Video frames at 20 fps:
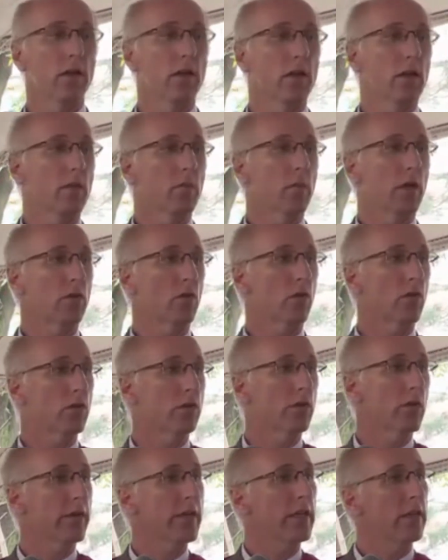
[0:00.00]
but
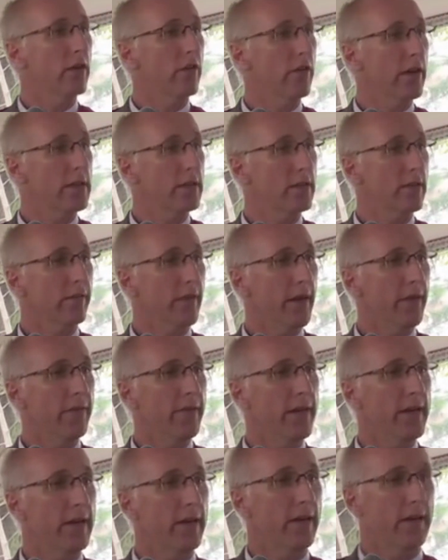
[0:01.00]
also in the rest of
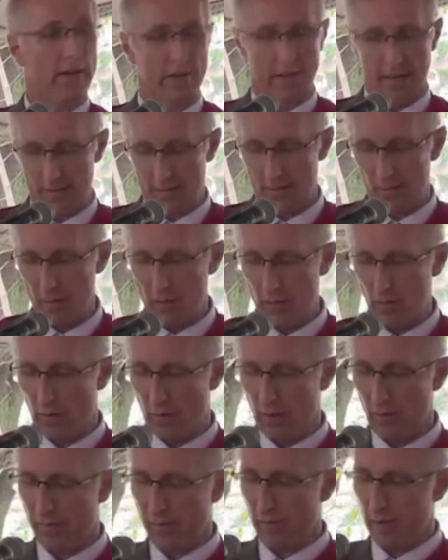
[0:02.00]
Africa. And that's a big
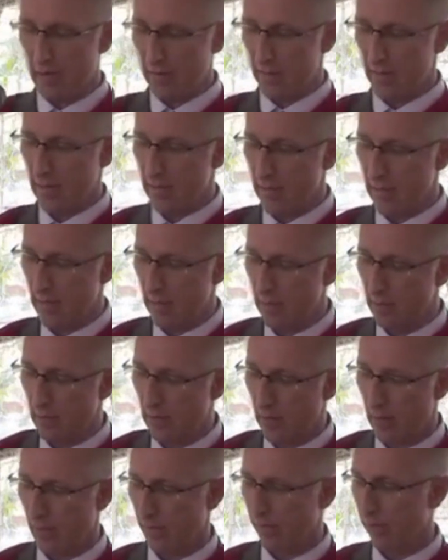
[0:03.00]
drive for us in the year to
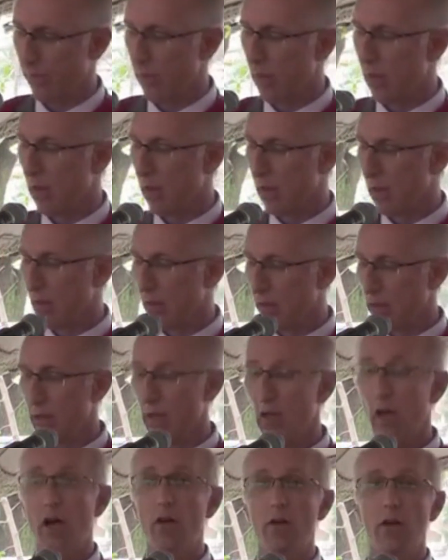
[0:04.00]
come.
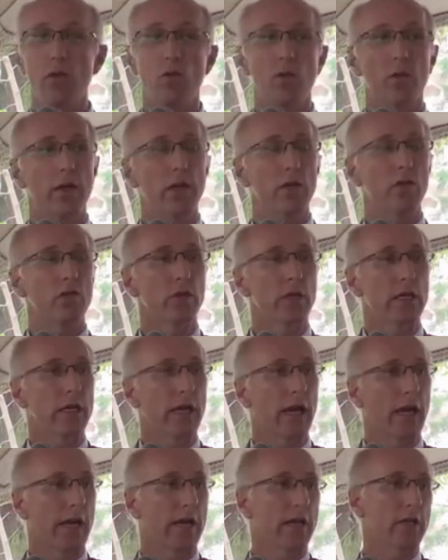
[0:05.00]
The only way to
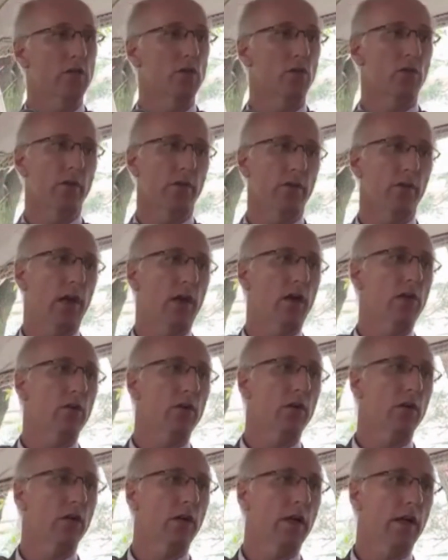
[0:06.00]
engage with
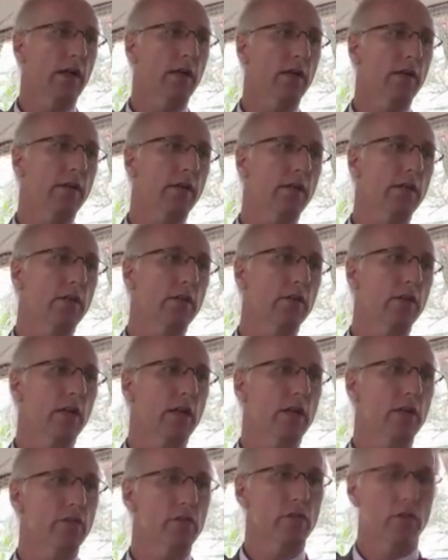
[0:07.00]
local and
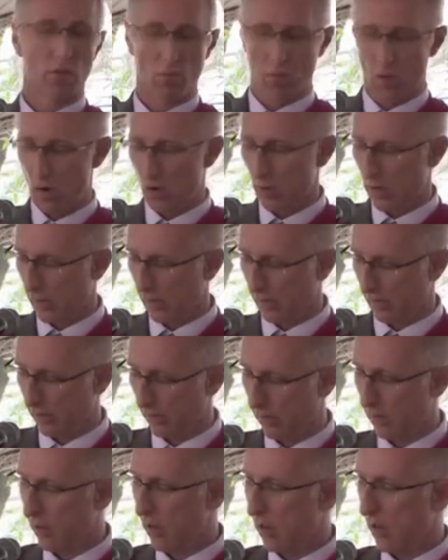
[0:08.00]
international
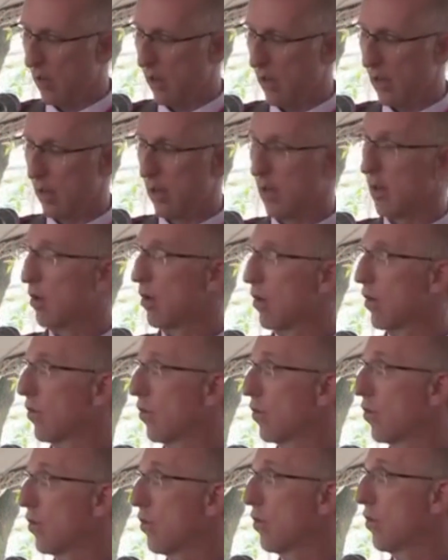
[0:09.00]
markets
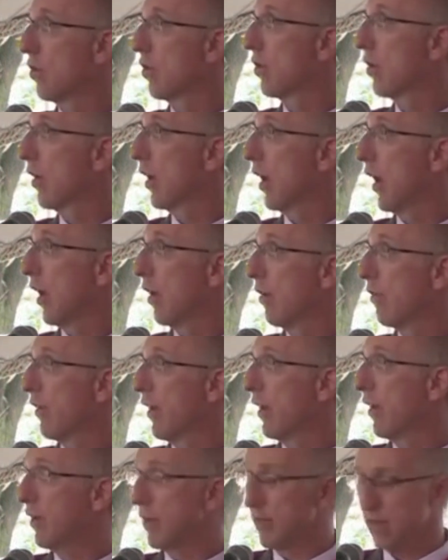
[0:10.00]
through our
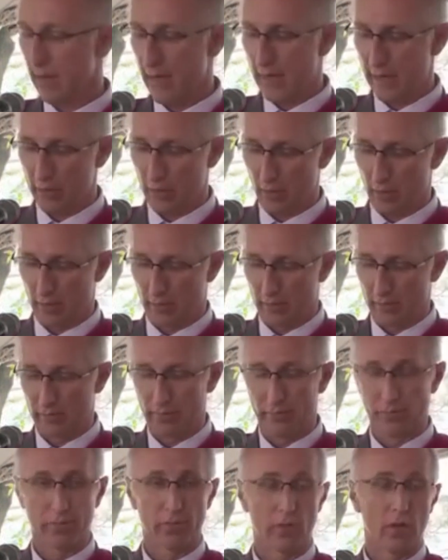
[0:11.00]
various networks.
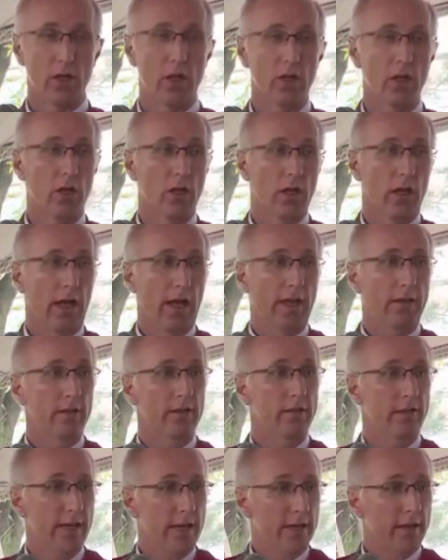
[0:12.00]
At the
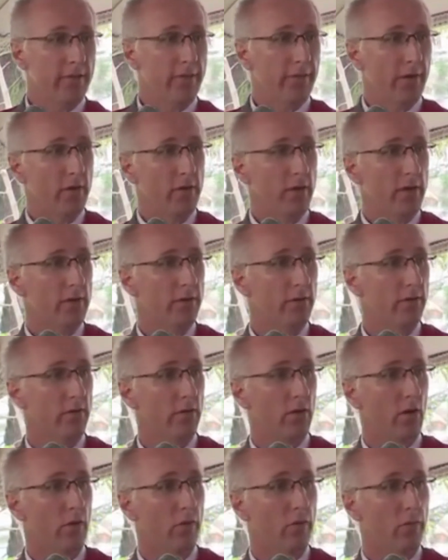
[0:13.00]
second focus
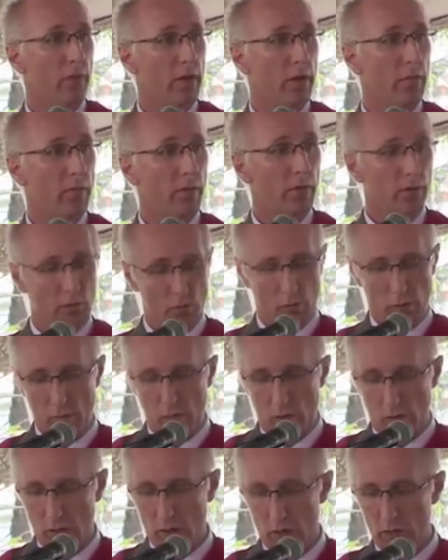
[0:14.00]
of people, we
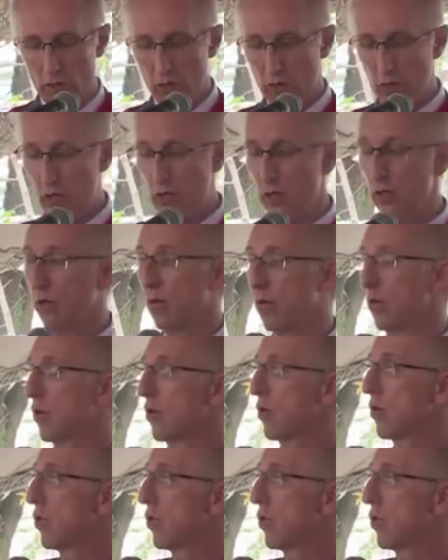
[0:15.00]
will continue to